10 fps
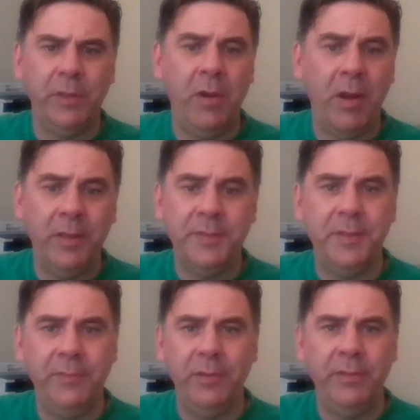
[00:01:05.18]
regardless
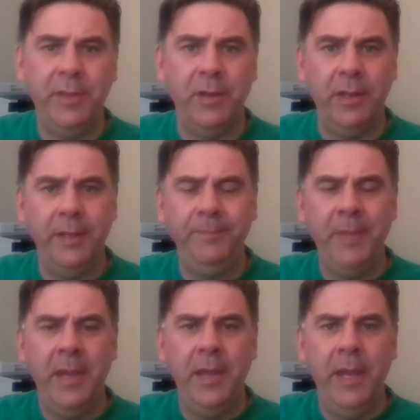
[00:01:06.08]
of your theory
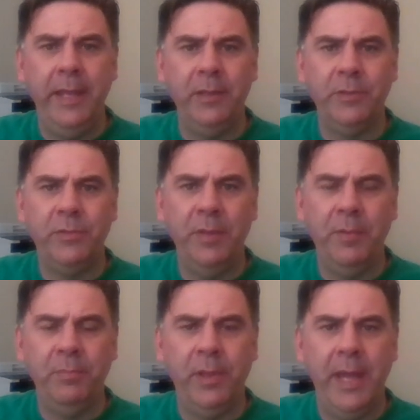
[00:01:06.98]
and your
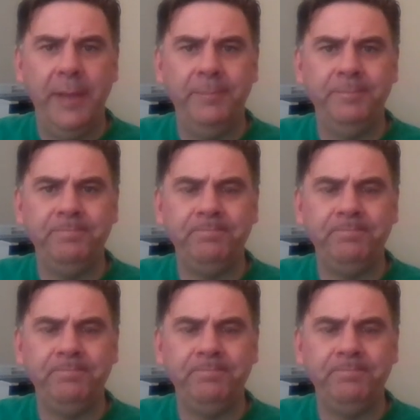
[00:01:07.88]
treatment plan.